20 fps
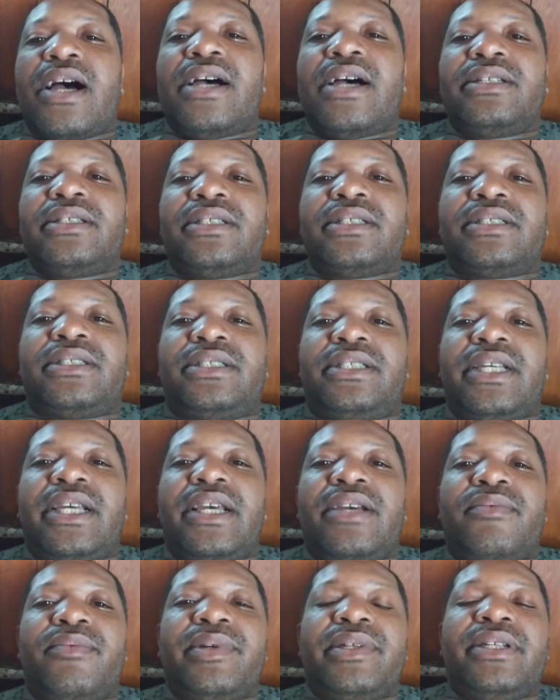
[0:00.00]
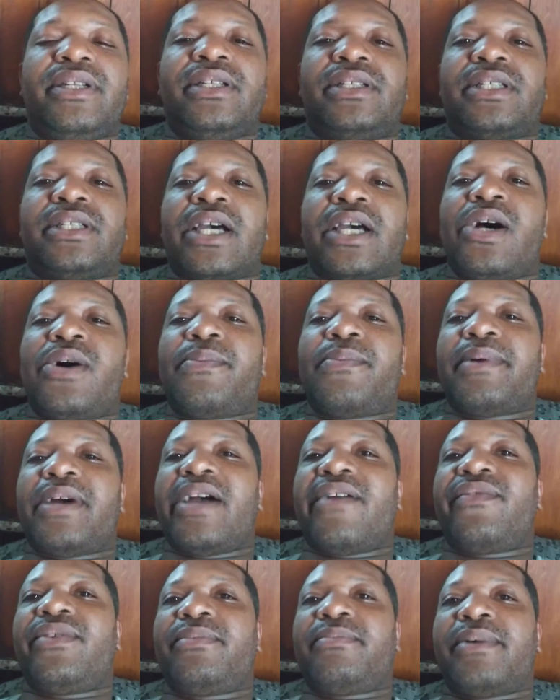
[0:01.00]
I understand we need to help
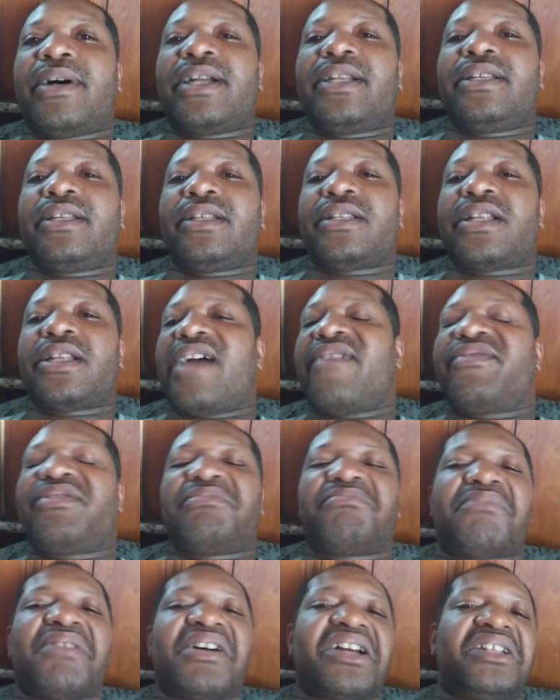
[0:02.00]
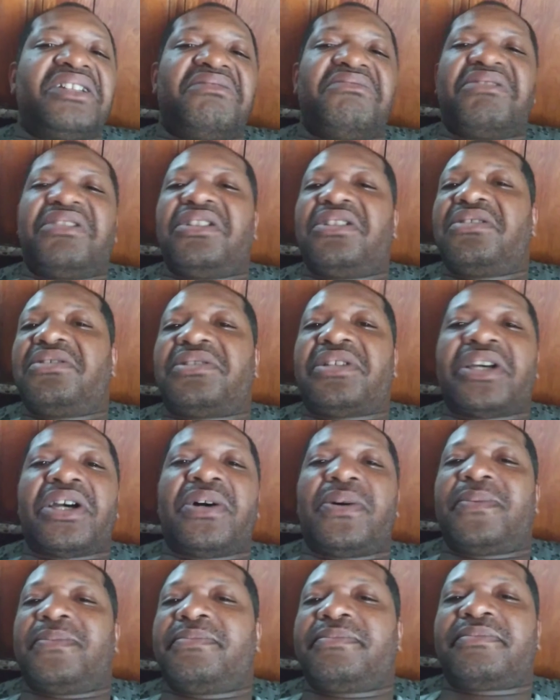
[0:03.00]
everybody and everybody needs
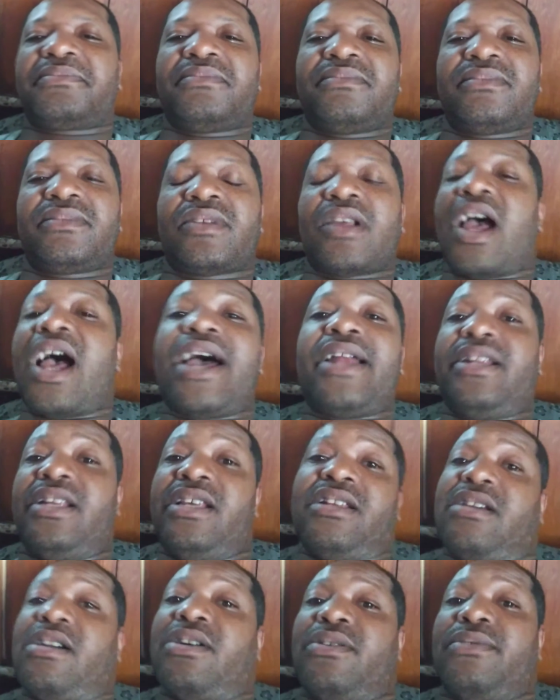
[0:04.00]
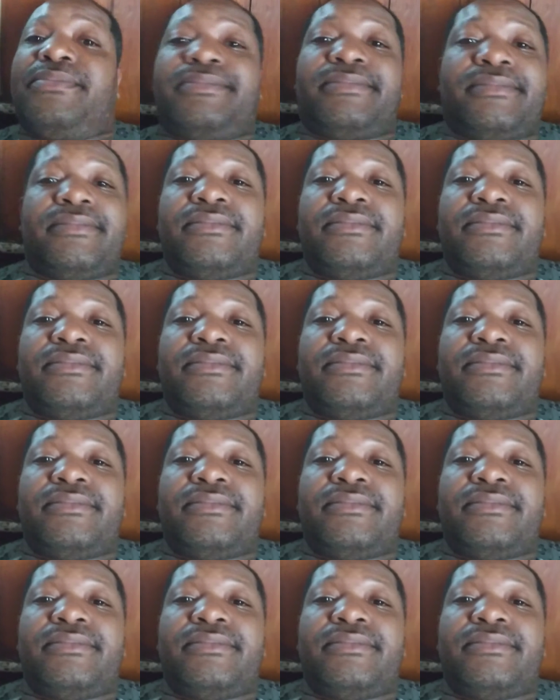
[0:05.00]
help. I need help.